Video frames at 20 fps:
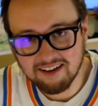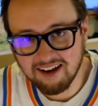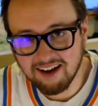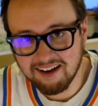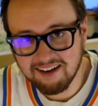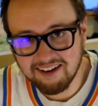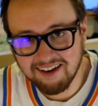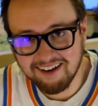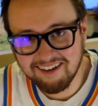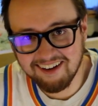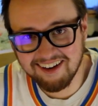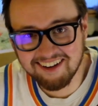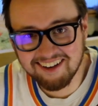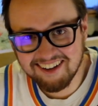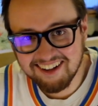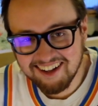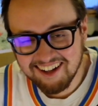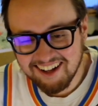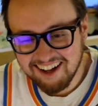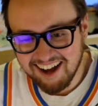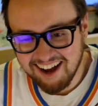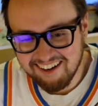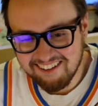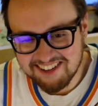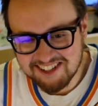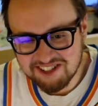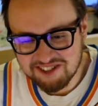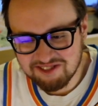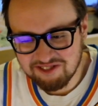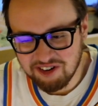I
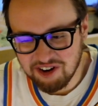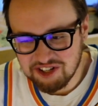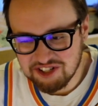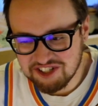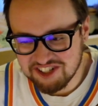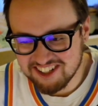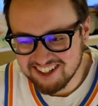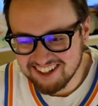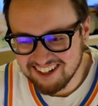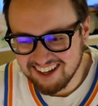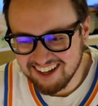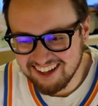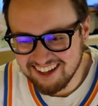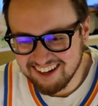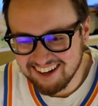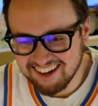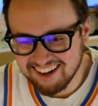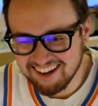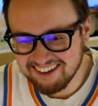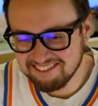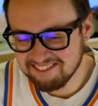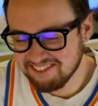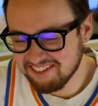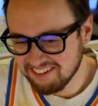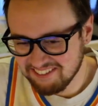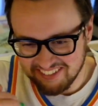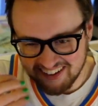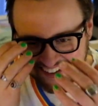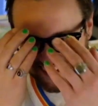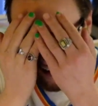was watching and
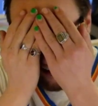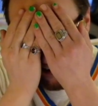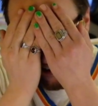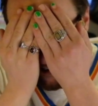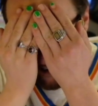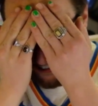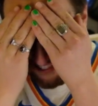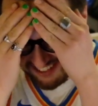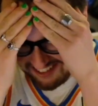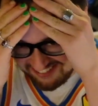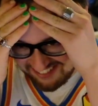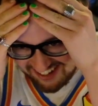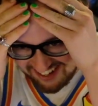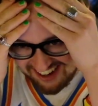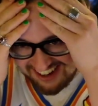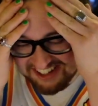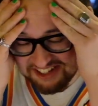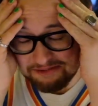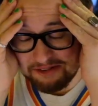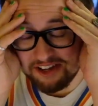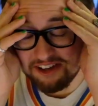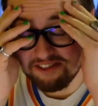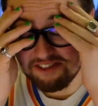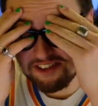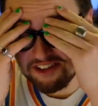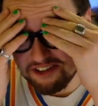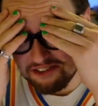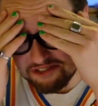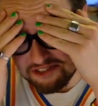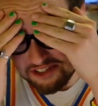put my hands in front of my eyes. I'm like, oh
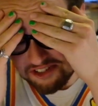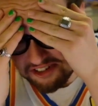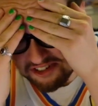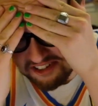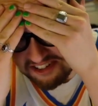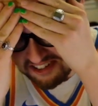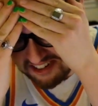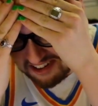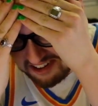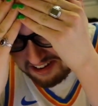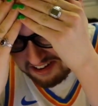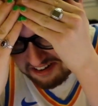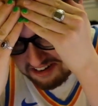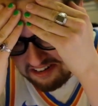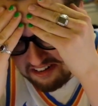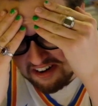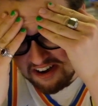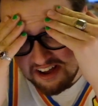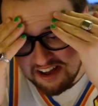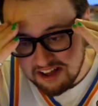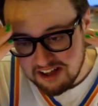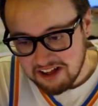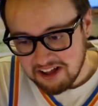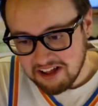no, Dort, no.